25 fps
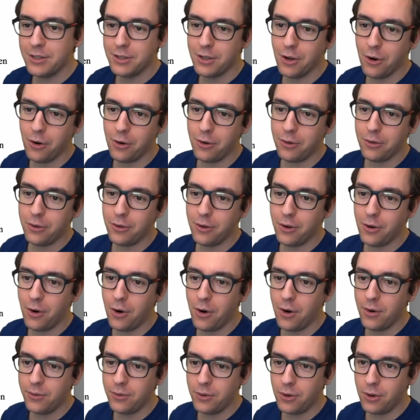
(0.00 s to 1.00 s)
So,
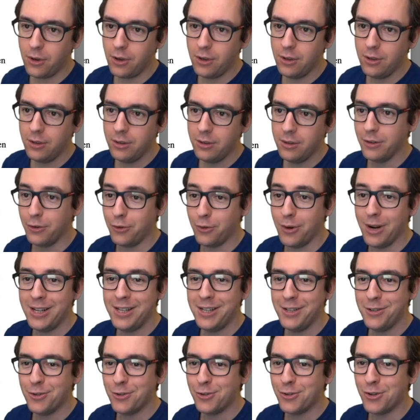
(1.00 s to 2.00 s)
overall, great
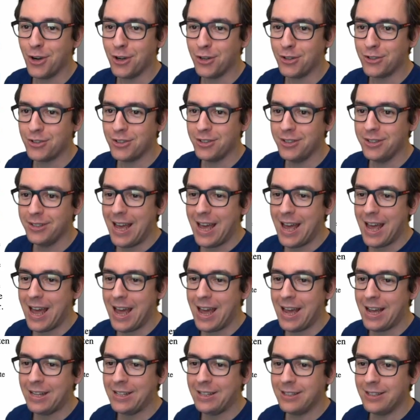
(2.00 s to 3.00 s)
introduction.
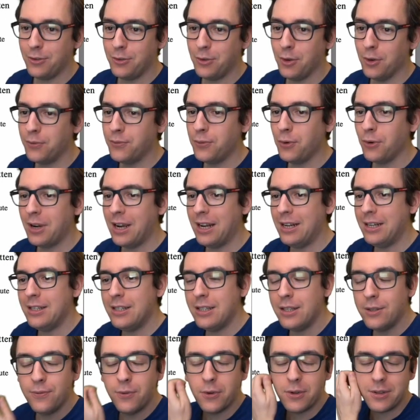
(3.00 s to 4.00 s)
And don't forget, this
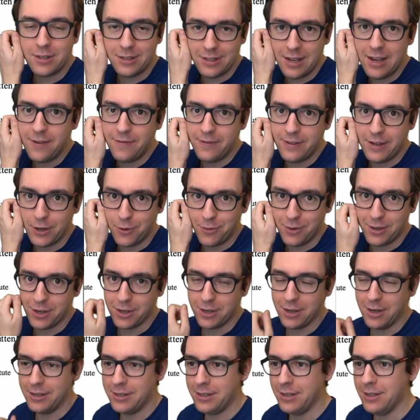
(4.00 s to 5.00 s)
is for safety
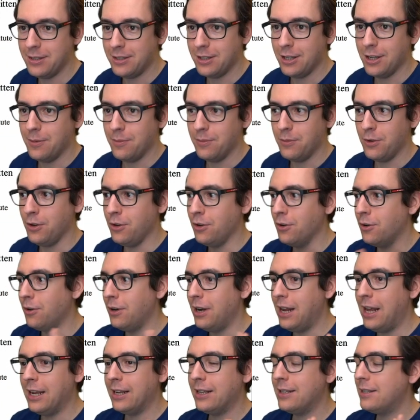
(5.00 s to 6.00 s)
critical system,
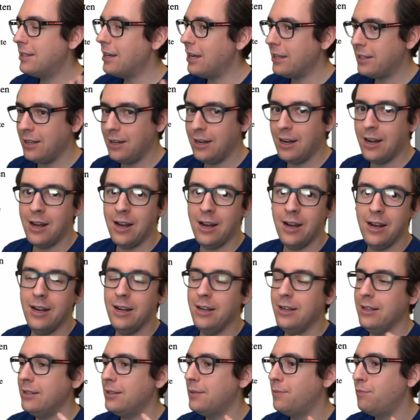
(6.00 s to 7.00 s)
like
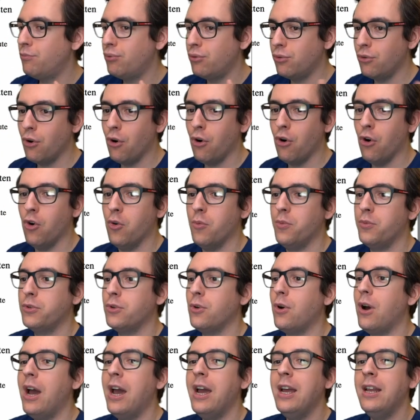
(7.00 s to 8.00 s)
satellites, probes,
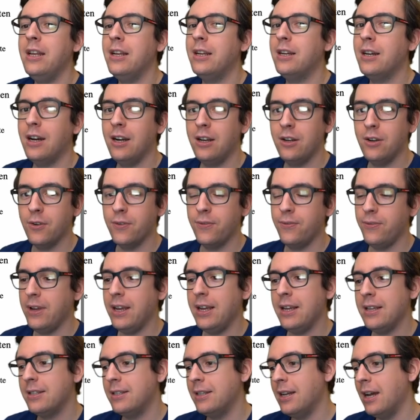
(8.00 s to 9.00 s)
or any kind of
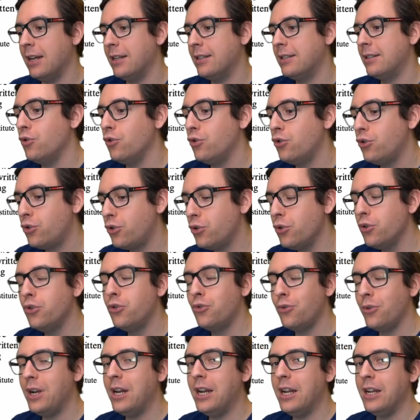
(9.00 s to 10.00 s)
things that should
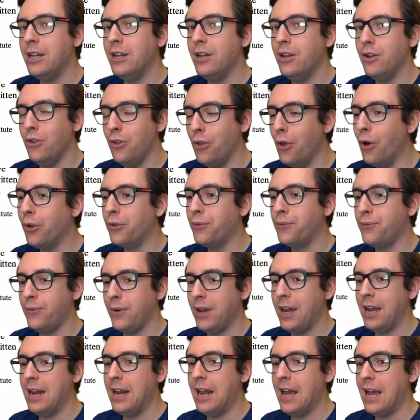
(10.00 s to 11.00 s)
really not
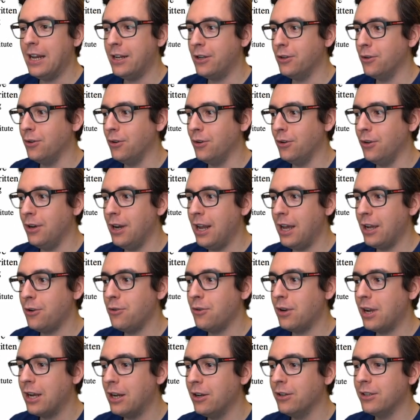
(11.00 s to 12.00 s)
fail at all. Like
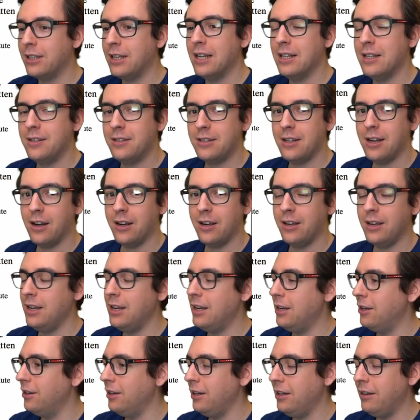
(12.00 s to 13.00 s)
you cannot get stuck
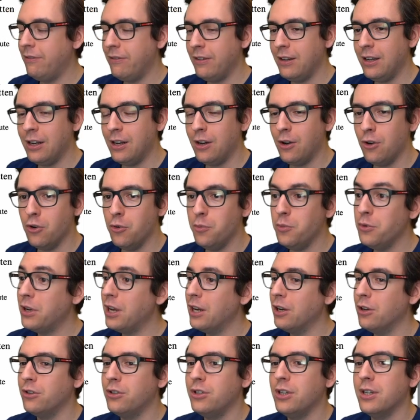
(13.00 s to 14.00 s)
in an infinite loop. You
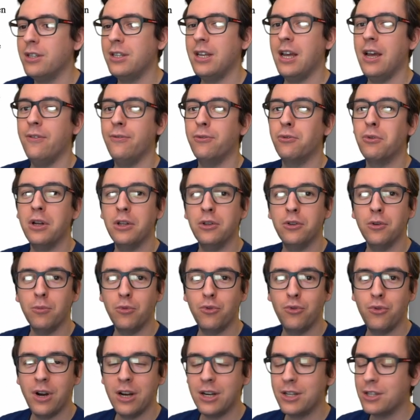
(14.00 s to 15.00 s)
cannot just have random
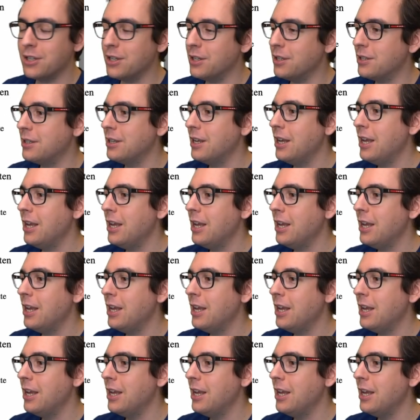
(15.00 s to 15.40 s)
crashes.